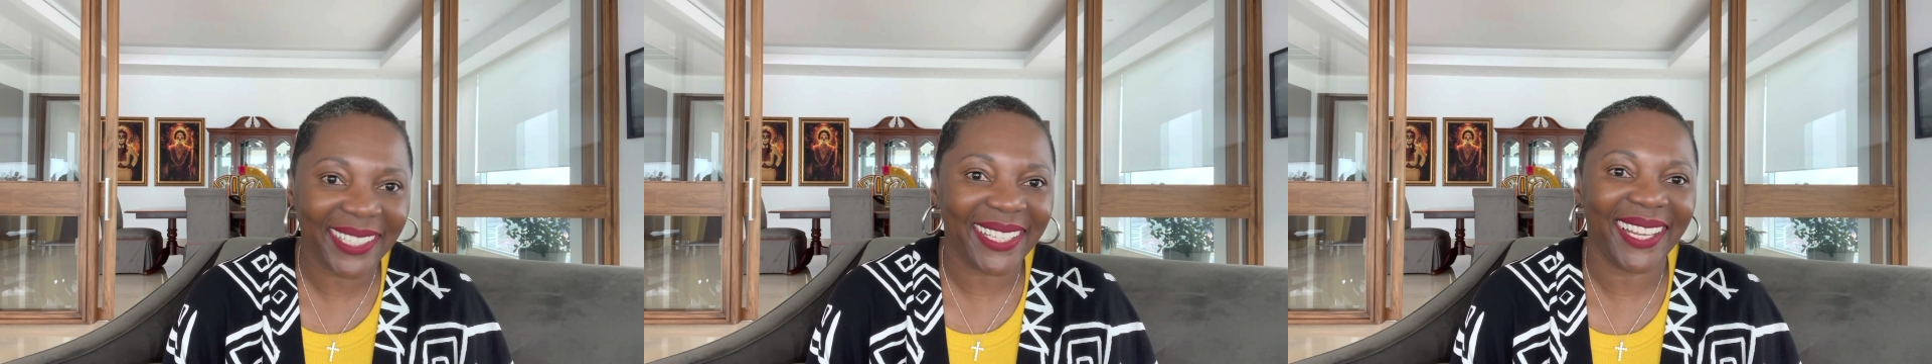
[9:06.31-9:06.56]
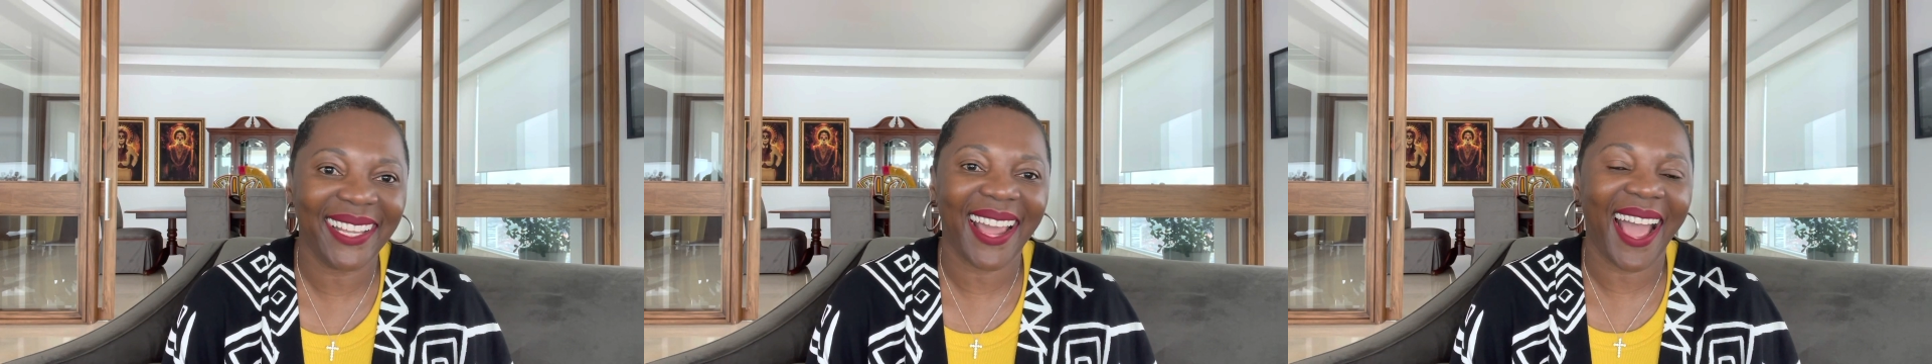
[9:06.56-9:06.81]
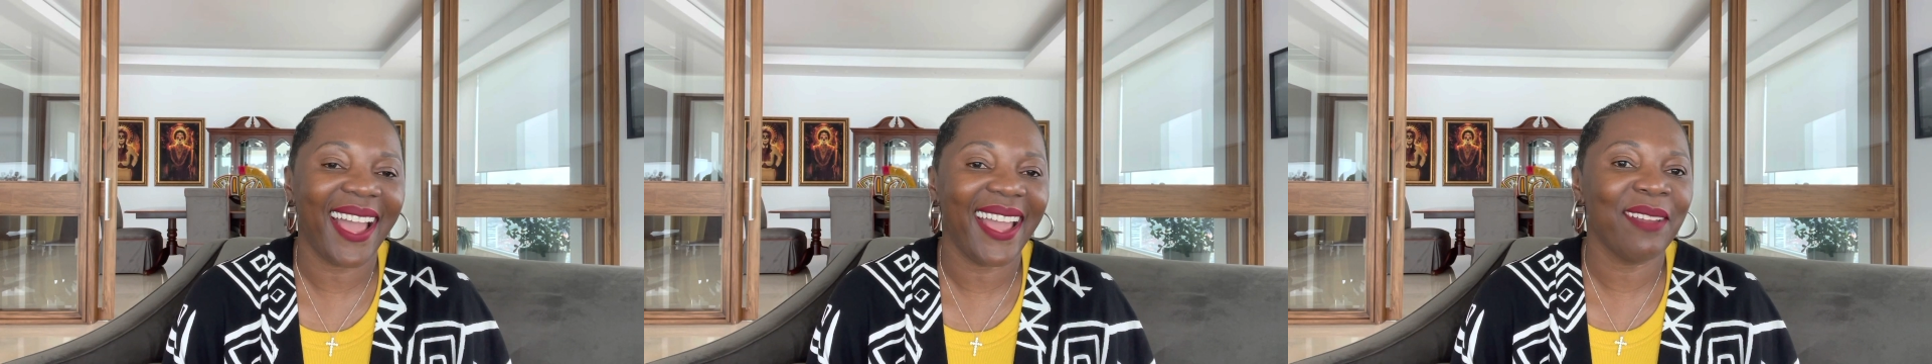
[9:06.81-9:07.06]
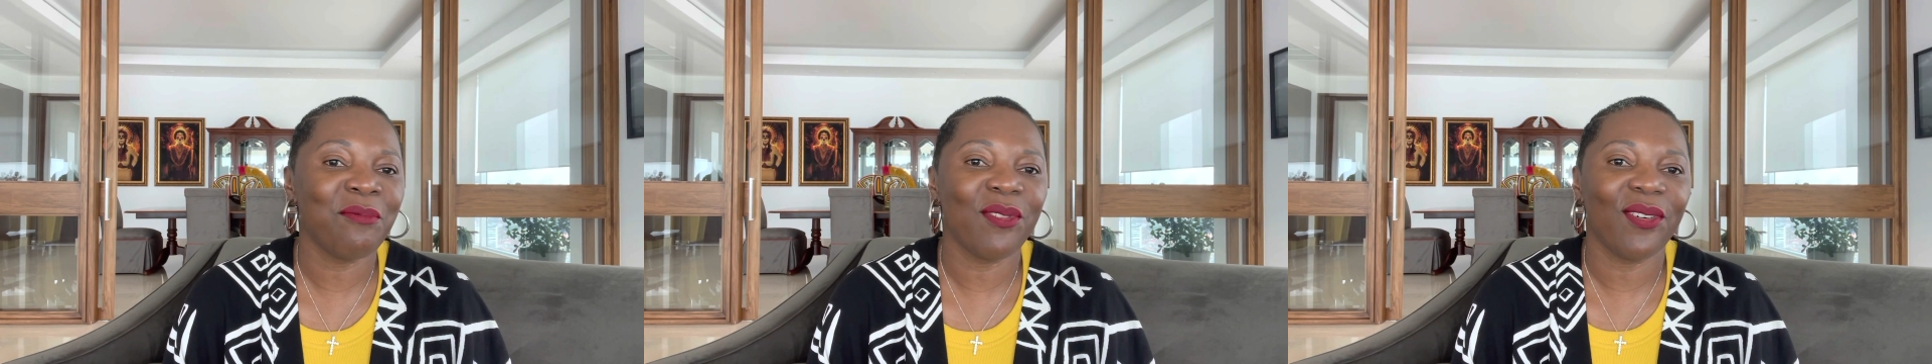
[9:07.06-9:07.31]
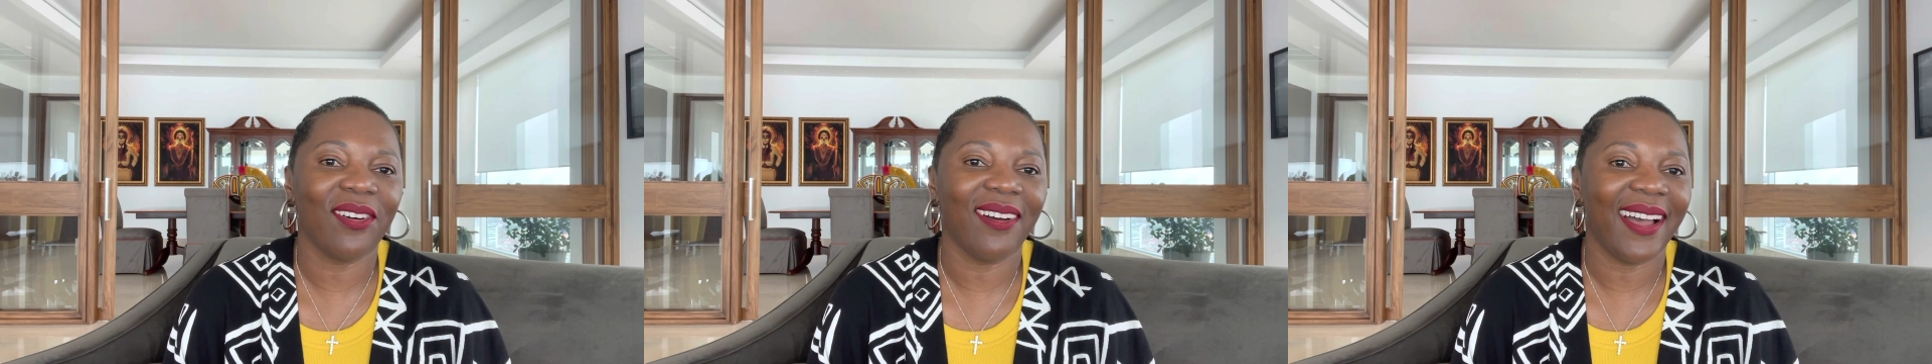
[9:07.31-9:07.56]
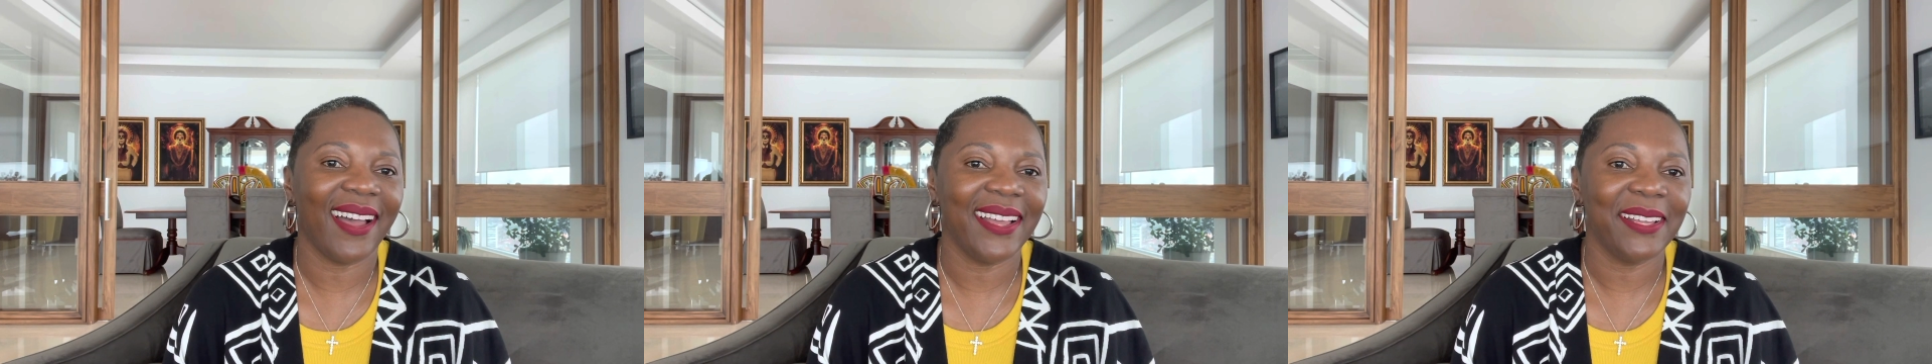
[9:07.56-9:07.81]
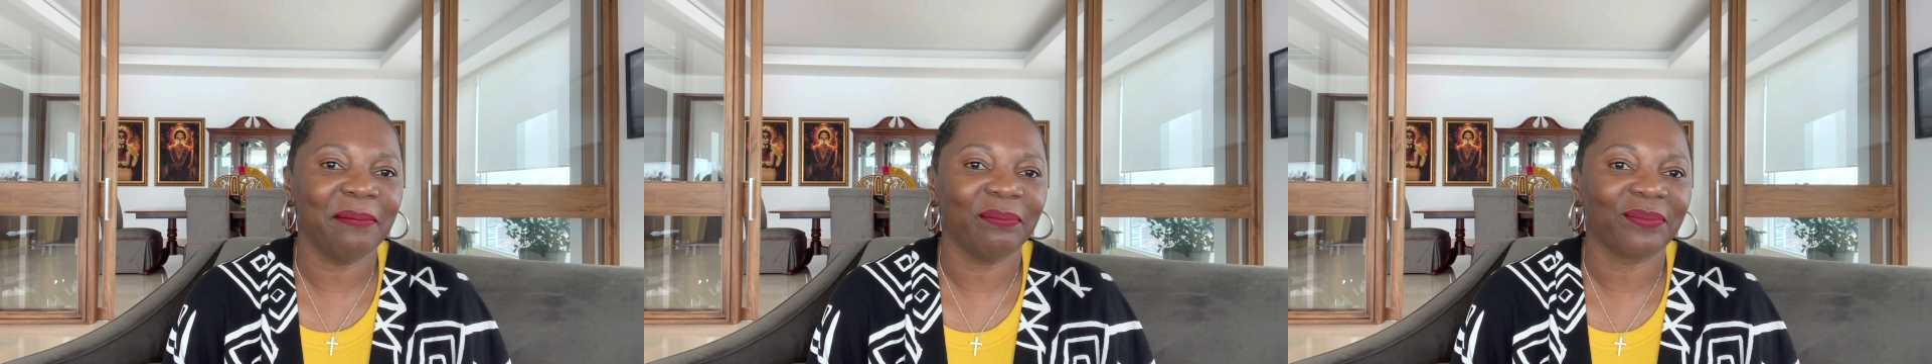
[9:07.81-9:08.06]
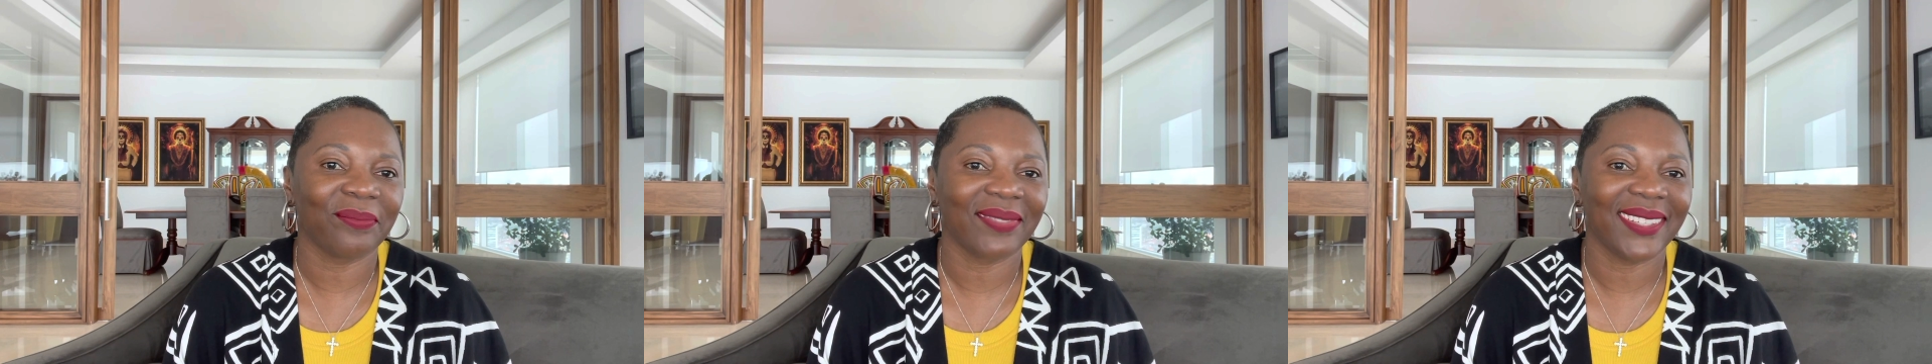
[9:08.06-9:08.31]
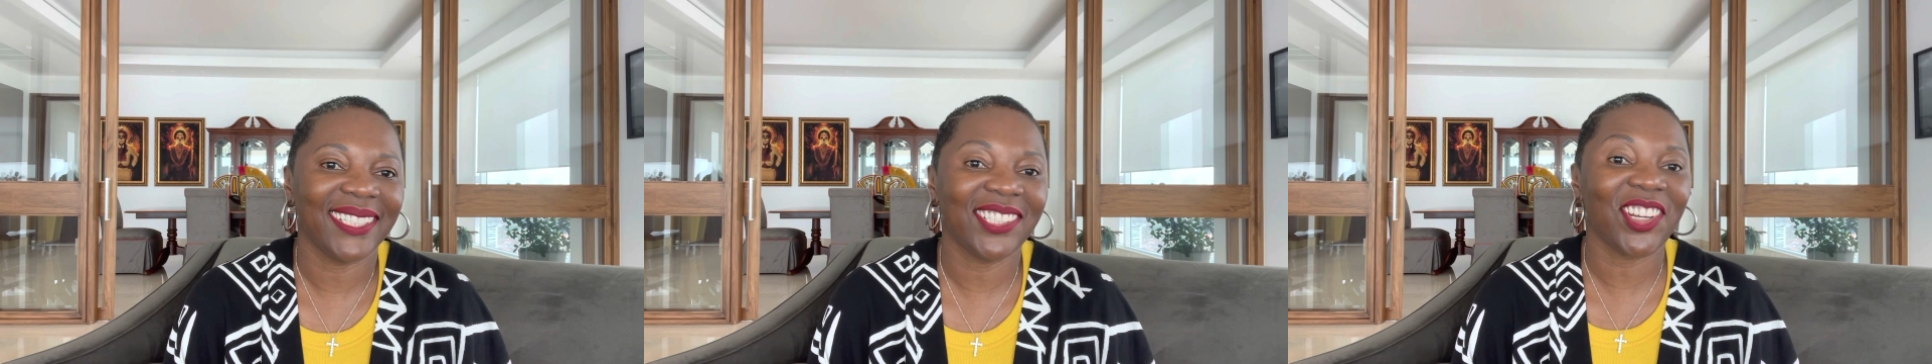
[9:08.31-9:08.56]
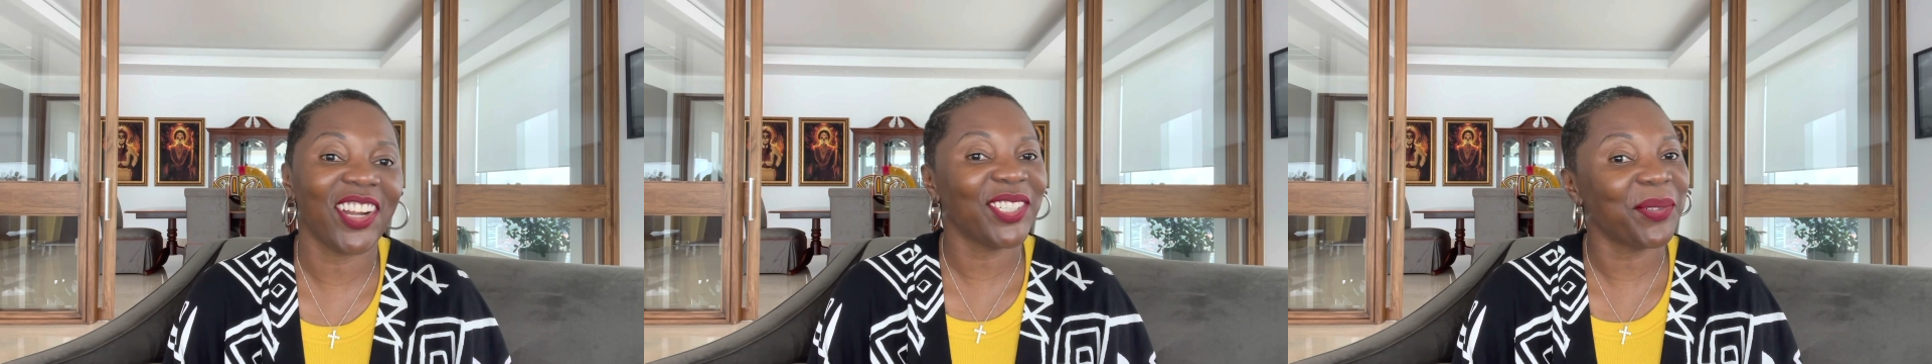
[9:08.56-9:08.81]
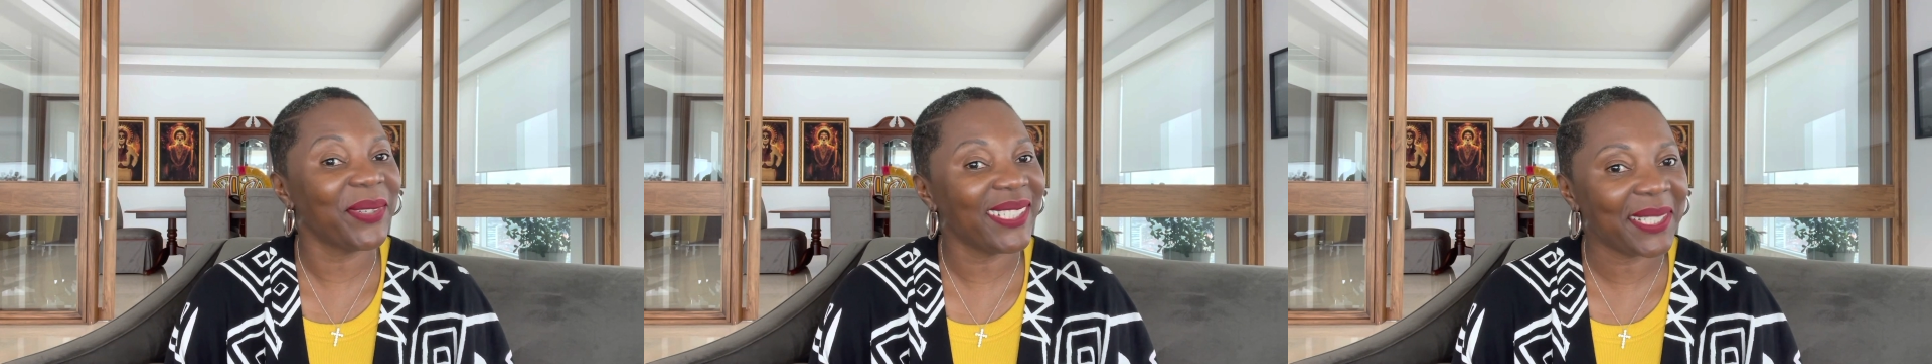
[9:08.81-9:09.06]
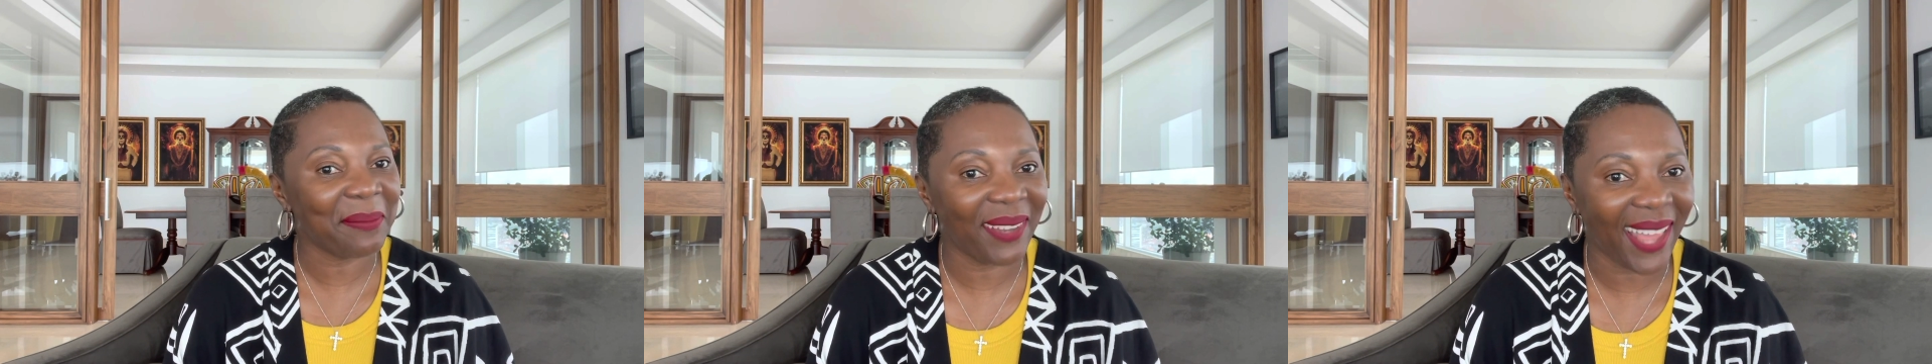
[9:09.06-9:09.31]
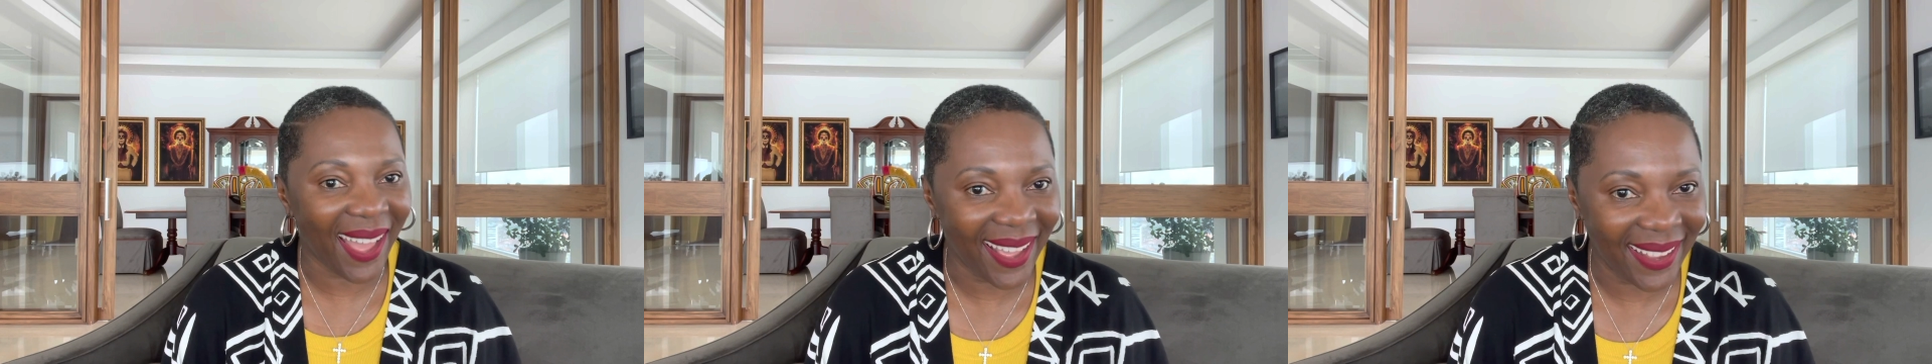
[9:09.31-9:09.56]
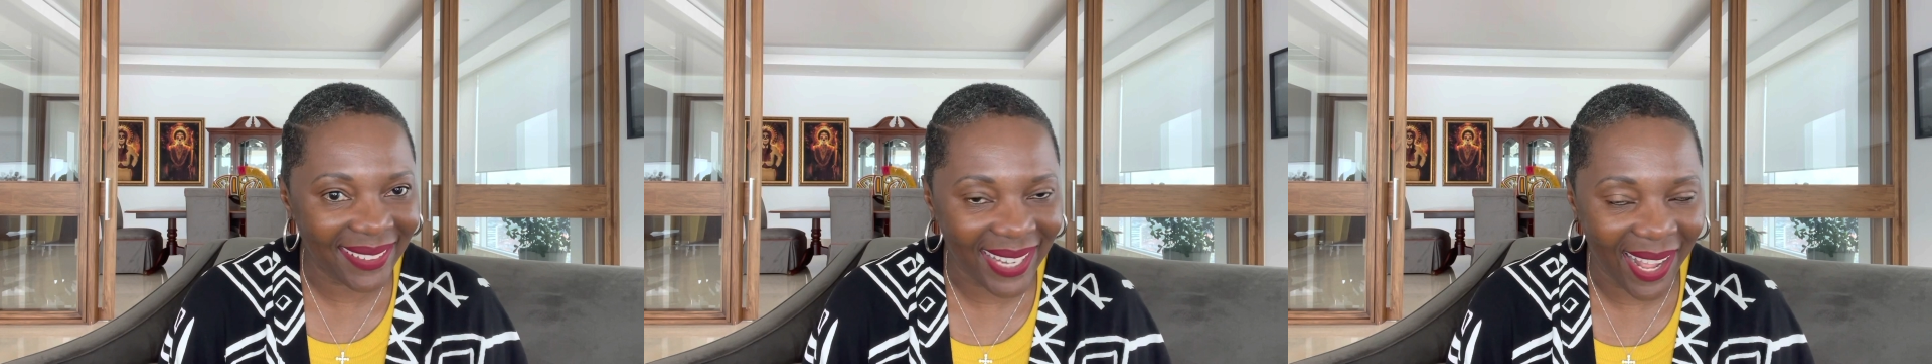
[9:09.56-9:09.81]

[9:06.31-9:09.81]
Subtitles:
I will start doing some lives.